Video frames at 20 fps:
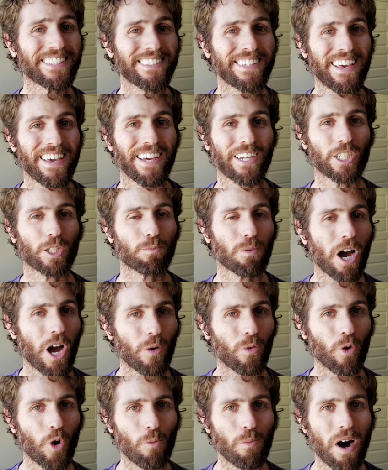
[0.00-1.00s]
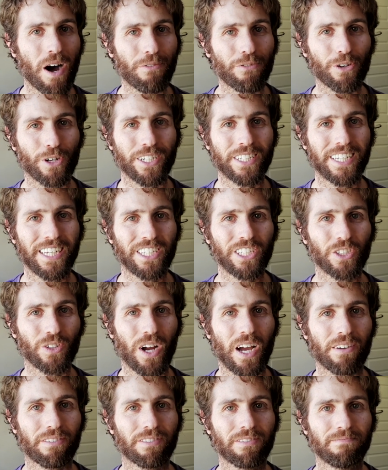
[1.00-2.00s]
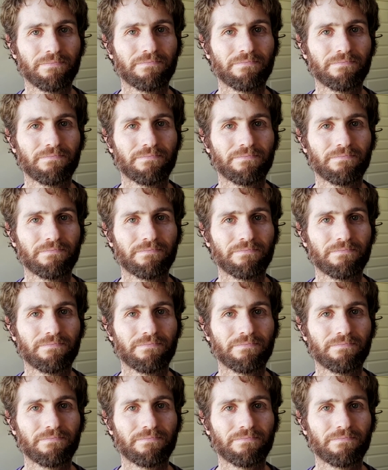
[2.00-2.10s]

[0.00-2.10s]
to take a Spot robot for a test drive.